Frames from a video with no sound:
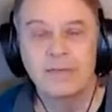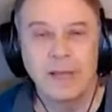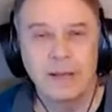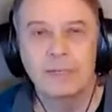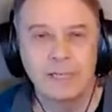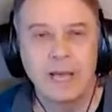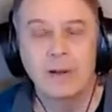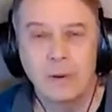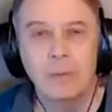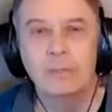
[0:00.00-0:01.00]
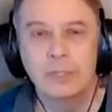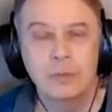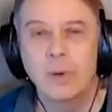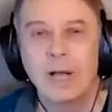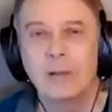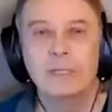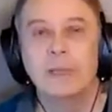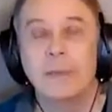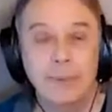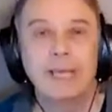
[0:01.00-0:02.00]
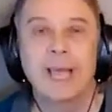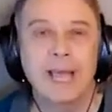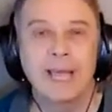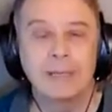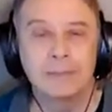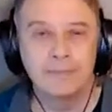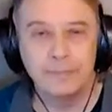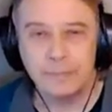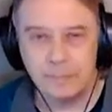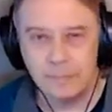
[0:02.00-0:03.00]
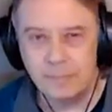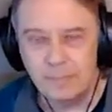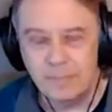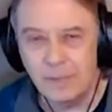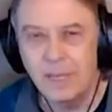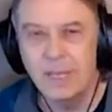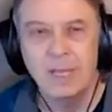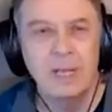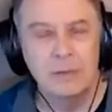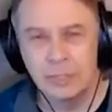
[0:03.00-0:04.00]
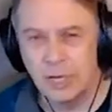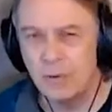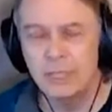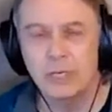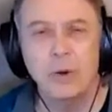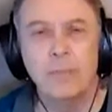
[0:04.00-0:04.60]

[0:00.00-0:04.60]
families' homes as well. It was a big hang. There's always an